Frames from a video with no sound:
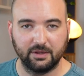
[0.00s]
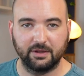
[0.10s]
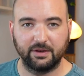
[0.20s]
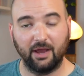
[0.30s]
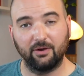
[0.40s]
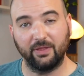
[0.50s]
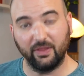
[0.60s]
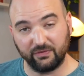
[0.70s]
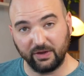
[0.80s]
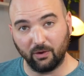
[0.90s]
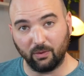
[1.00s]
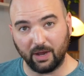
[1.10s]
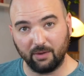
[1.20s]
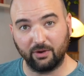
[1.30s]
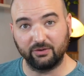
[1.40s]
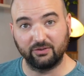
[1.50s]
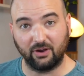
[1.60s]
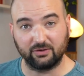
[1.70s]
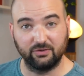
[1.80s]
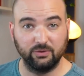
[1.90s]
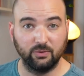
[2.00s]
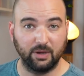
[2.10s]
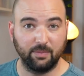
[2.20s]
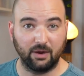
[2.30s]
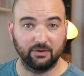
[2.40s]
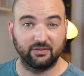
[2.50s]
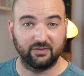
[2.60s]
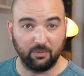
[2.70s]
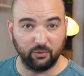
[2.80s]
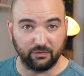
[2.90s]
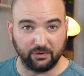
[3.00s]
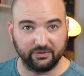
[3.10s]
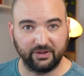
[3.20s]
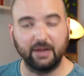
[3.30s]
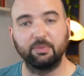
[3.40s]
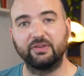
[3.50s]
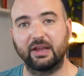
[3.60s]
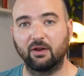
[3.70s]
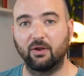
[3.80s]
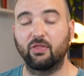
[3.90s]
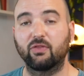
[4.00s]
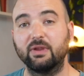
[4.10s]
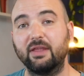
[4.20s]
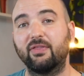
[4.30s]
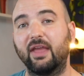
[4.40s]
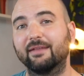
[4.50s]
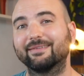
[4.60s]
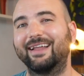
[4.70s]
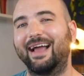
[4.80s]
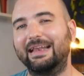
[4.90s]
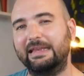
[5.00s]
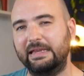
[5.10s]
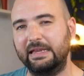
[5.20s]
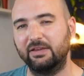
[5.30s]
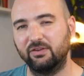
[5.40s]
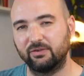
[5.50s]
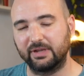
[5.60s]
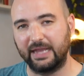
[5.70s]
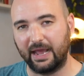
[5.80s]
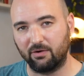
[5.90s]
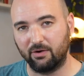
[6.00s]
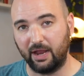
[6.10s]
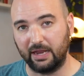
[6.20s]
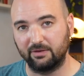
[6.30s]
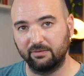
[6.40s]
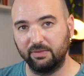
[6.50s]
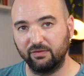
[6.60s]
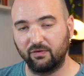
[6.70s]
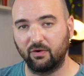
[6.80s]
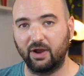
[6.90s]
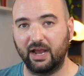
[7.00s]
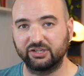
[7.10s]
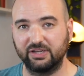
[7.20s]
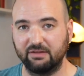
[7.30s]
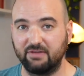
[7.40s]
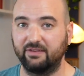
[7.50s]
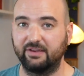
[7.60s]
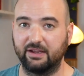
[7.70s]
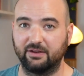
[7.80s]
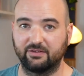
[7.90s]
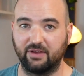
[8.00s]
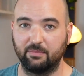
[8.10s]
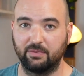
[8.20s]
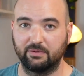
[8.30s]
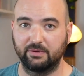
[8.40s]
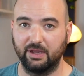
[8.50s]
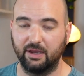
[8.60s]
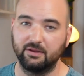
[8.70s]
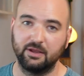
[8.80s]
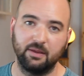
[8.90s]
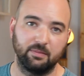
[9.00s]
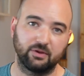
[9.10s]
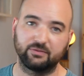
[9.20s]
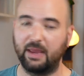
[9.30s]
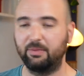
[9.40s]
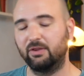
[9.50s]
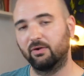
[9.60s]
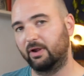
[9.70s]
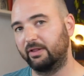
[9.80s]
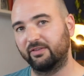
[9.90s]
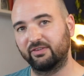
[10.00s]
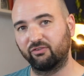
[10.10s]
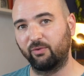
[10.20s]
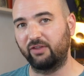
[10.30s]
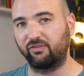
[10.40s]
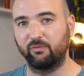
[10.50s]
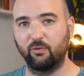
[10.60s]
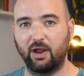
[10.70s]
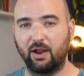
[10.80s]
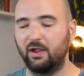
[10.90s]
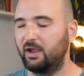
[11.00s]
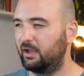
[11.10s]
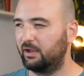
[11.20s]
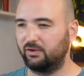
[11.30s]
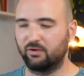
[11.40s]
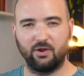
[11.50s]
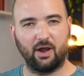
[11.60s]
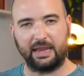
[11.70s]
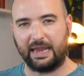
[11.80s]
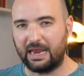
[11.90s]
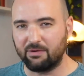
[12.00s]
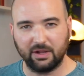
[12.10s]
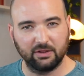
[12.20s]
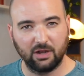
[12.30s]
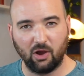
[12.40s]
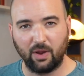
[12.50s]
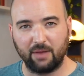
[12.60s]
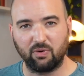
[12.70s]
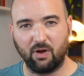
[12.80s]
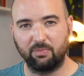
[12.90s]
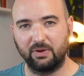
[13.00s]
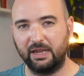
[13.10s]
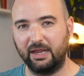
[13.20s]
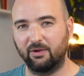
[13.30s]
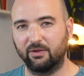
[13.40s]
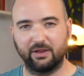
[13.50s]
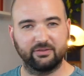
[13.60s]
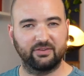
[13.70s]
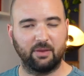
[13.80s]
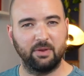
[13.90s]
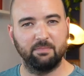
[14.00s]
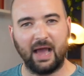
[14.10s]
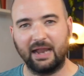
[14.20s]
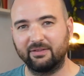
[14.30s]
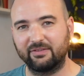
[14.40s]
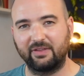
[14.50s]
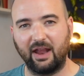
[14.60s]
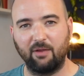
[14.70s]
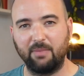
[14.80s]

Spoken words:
Now, in this video, I want to talk to you about subwoofers, and in particular, three things that I need you to get right before actually investing in a sub. Yeah, because maybe you're in this situation where you're not hearing the low end properly, or there's some imbalance there.